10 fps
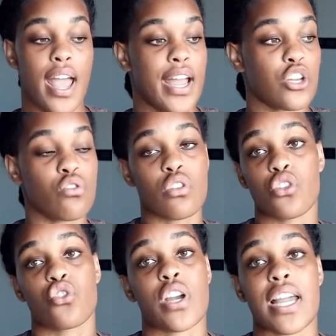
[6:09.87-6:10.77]
and you can
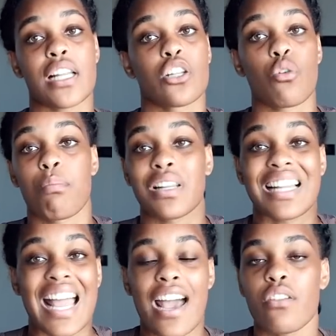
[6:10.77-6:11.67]
create a little
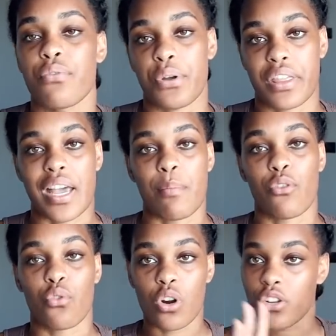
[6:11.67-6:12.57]
plan for them.
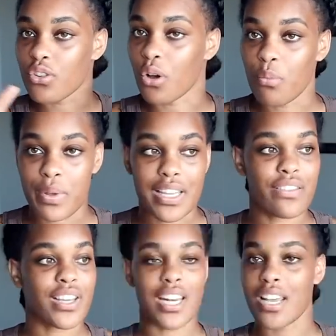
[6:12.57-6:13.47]
Of course, don't be
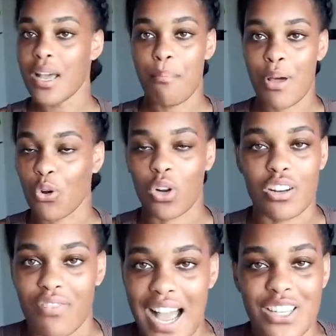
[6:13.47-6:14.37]
giving any medical
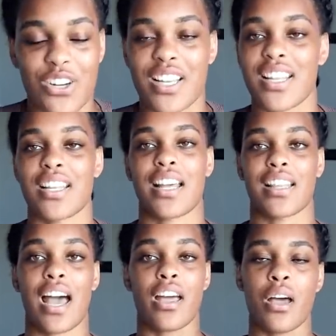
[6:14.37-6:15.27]
advice or anything like
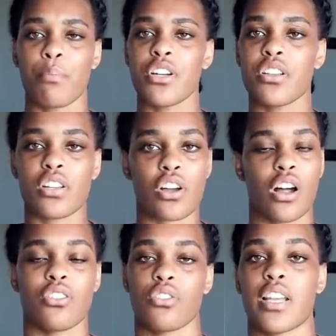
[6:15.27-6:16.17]
that, but just a
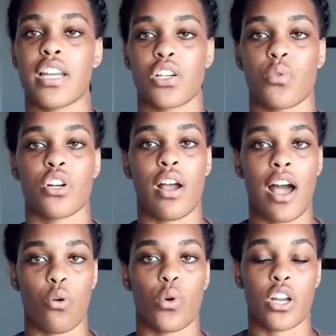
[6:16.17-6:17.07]
consultation when you're
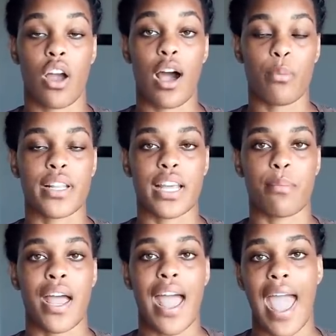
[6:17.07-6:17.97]
help where you're helping
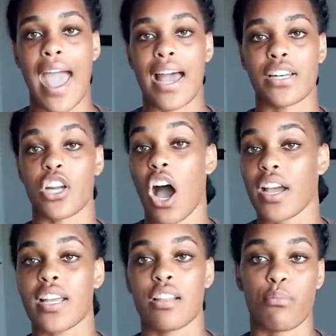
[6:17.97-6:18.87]
them and
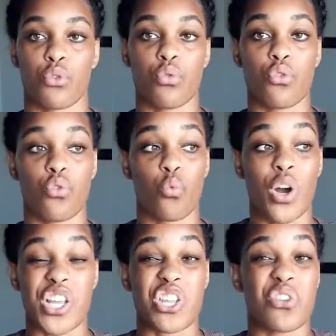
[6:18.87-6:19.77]
talking them through
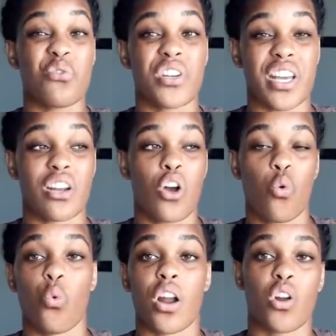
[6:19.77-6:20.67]
what you did
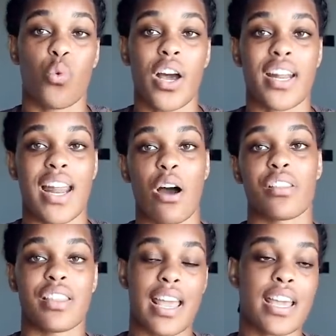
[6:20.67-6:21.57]
one-on-one and
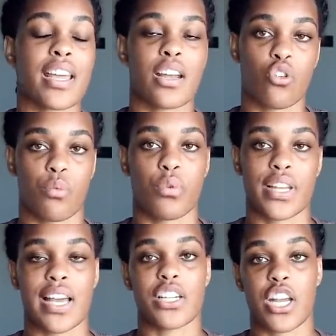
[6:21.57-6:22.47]
how they could
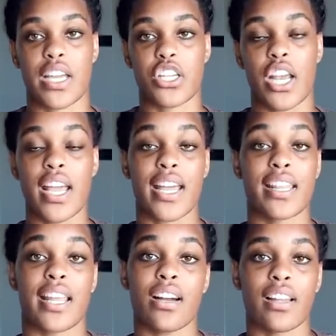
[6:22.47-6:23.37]
incorporate that change
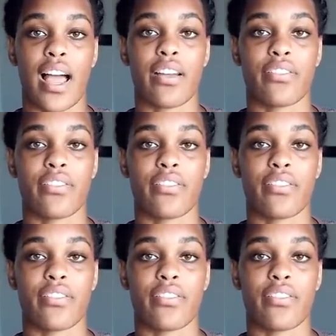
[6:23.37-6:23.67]
in their life.